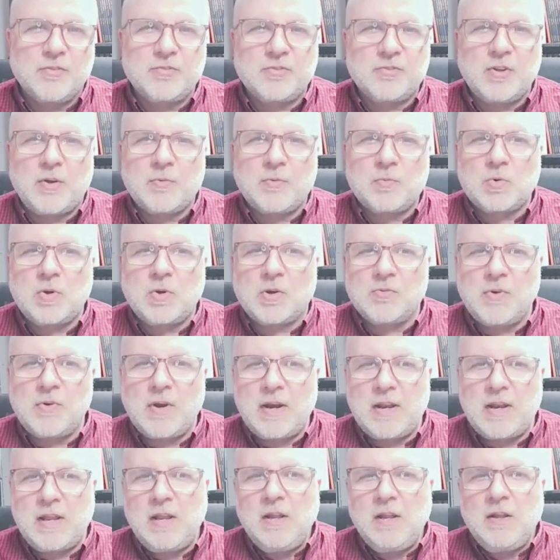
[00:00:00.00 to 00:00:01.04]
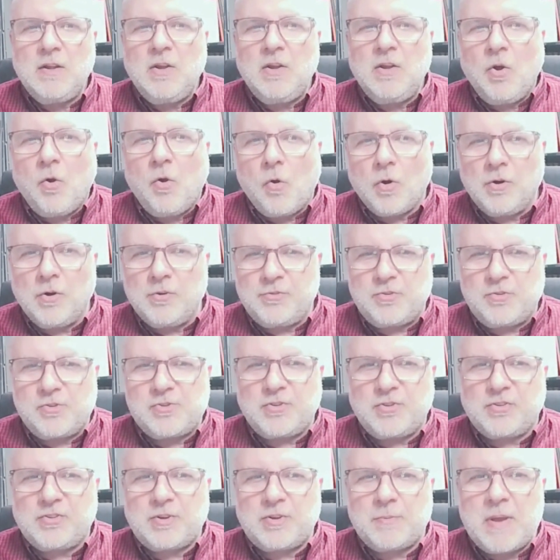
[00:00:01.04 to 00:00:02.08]
software already? Or is it
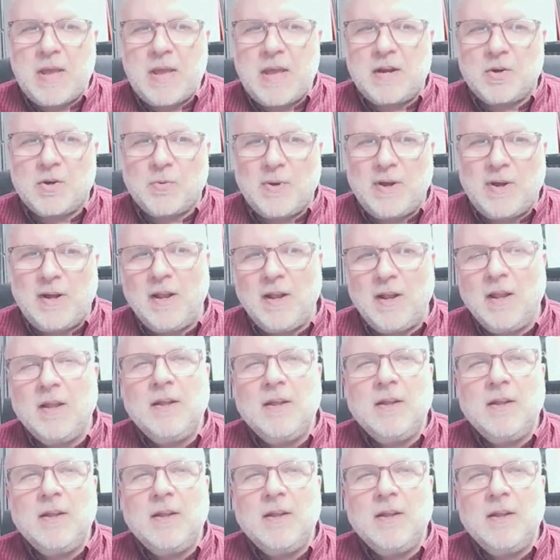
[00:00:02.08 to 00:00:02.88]
just a matter, well,